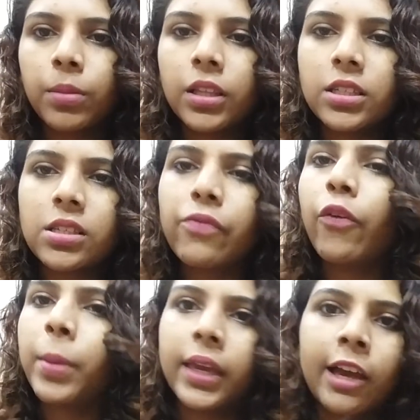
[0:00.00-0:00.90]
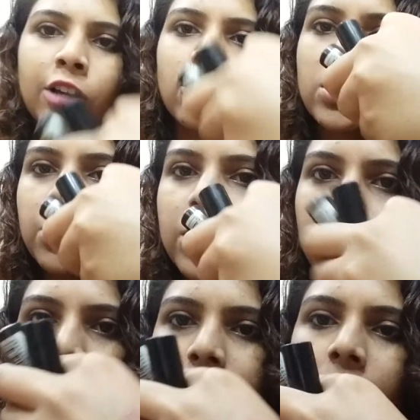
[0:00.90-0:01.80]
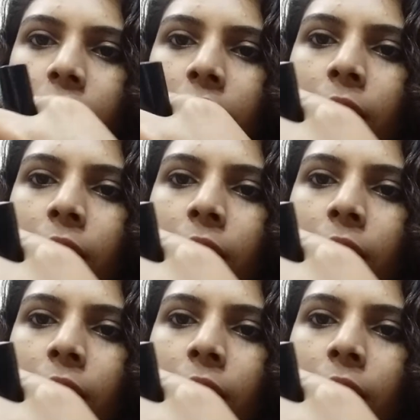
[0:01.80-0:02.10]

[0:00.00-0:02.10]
But this is for my casual. Suppose I'm going